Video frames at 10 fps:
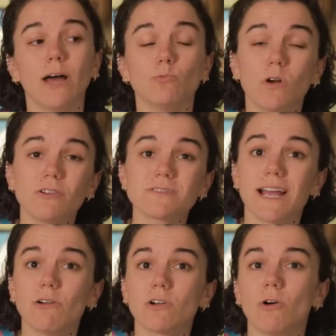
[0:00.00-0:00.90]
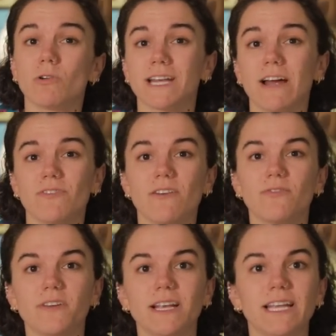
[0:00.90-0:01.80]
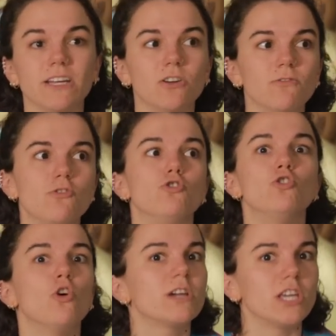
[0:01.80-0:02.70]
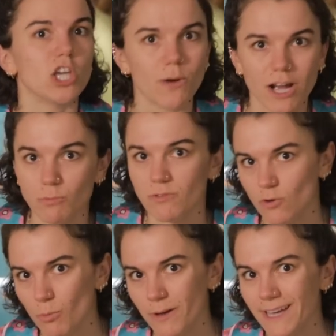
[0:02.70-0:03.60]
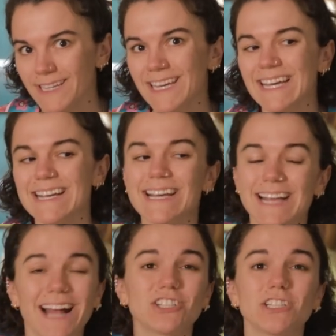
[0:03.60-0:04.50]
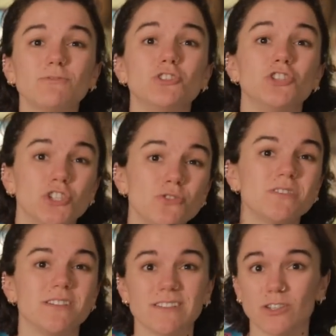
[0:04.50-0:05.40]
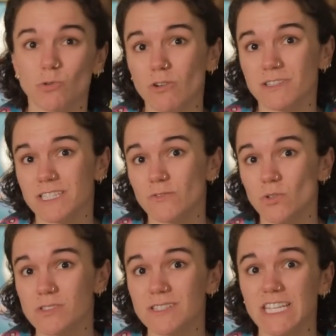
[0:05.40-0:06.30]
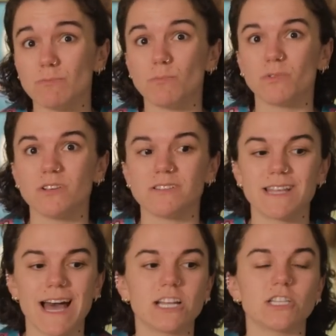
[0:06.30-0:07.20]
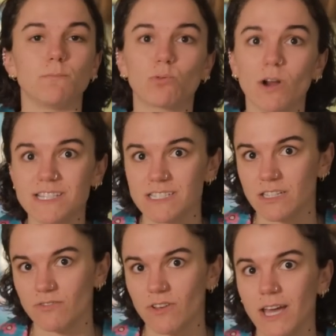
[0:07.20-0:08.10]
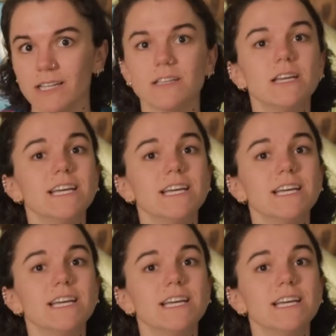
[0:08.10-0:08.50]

And whilst alcohol can have that feeling of knocking you out before bed, it actually reduces the quality of your sleep because that depressant effect